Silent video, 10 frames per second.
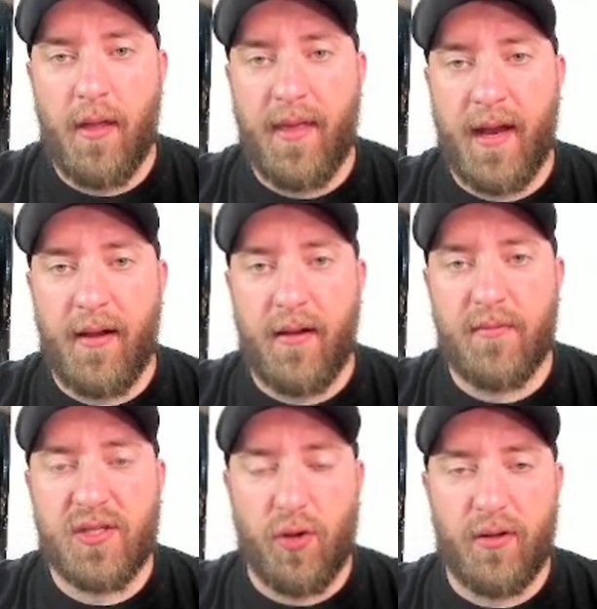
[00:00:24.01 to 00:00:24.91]
that
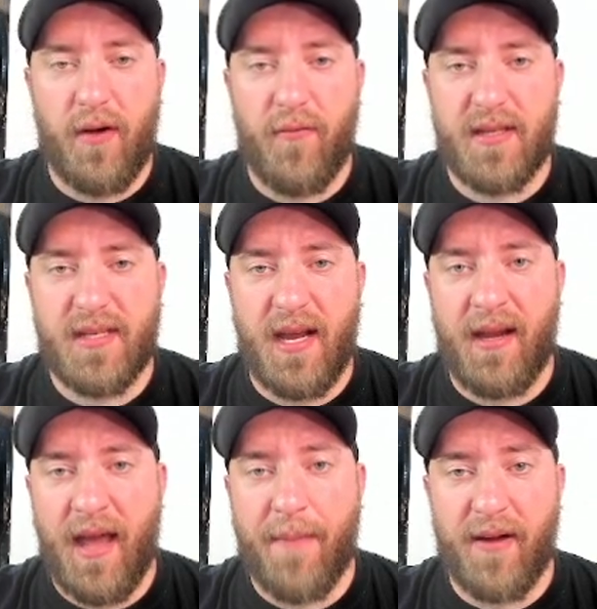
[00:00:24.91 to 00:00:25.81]
sold on Wednesday
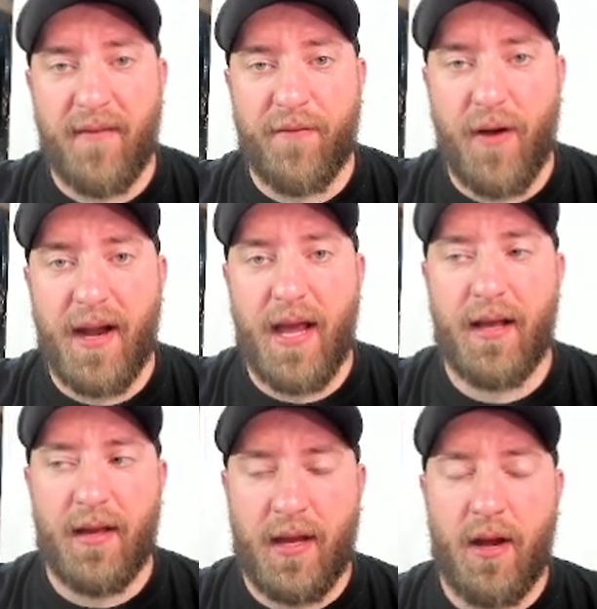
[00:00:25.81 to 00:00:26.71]
and happened on
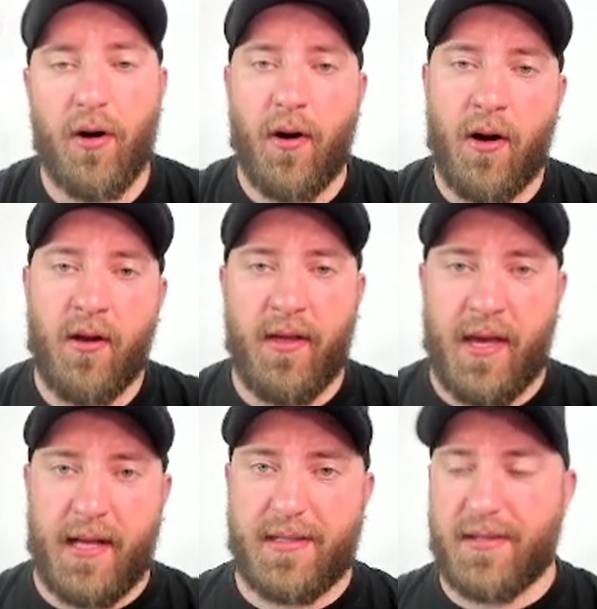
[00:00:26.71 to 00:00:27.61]
Friday, here are the
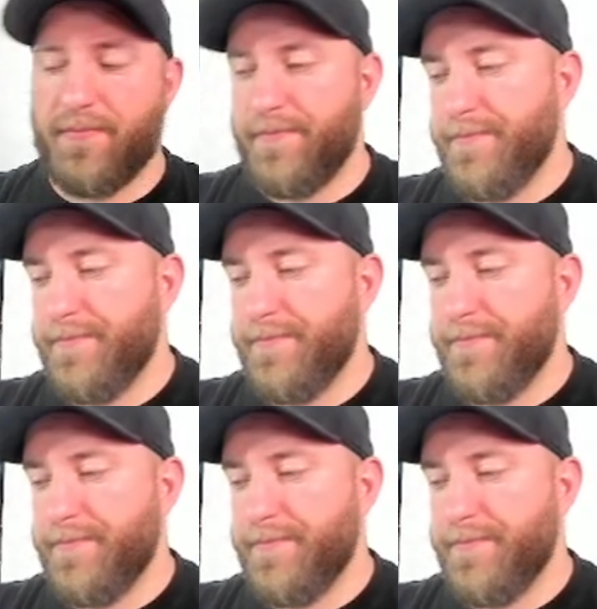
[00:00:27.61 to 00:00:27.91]
hits.